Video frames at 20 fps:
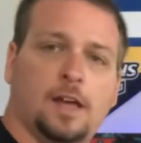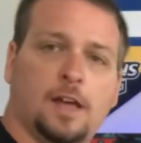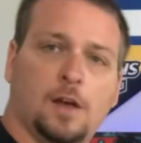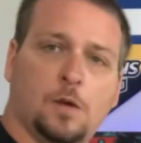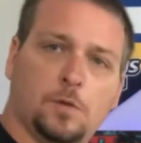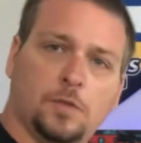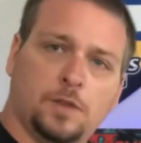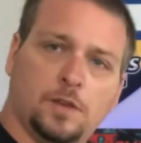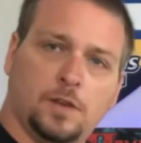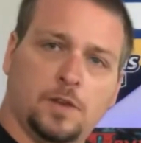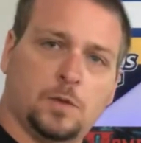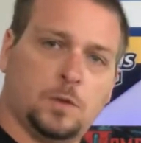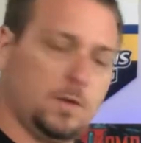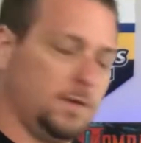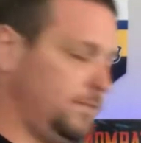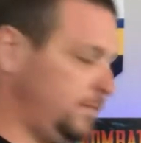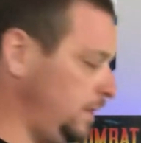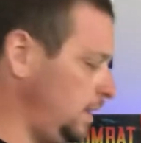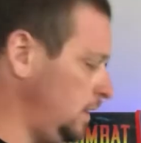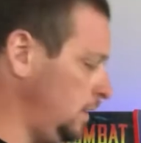with another
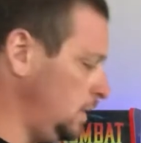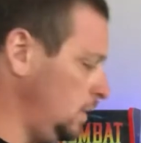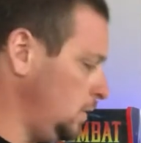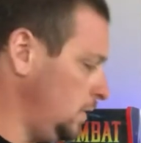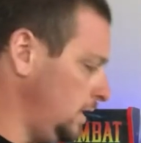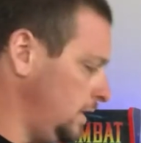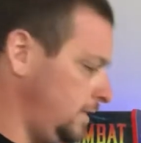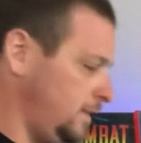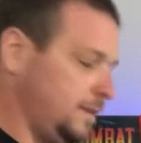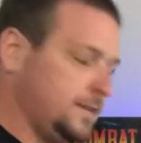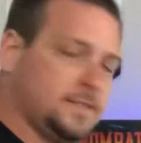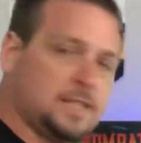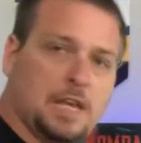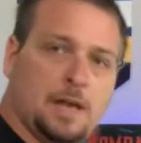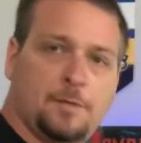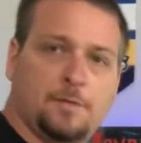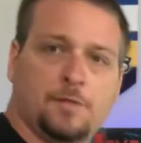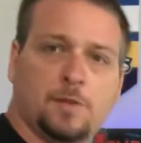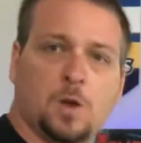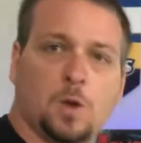review, this time
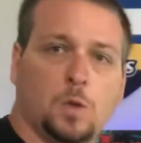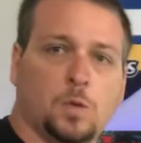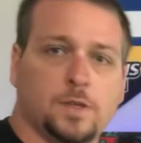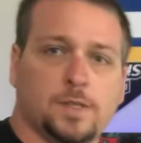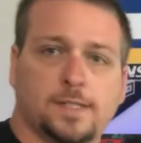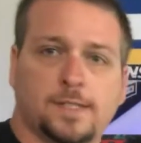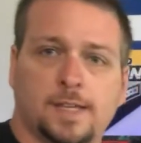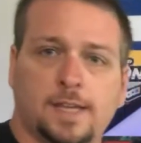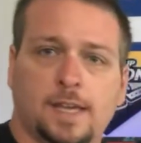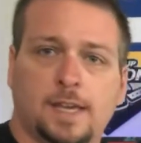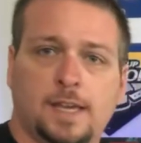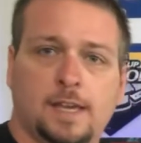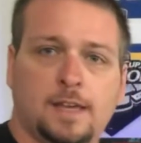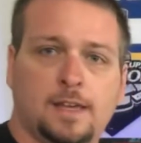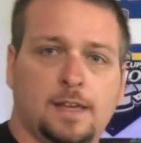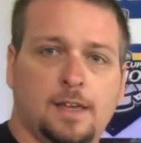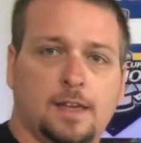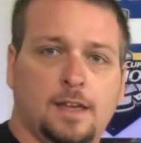of Golden Tee.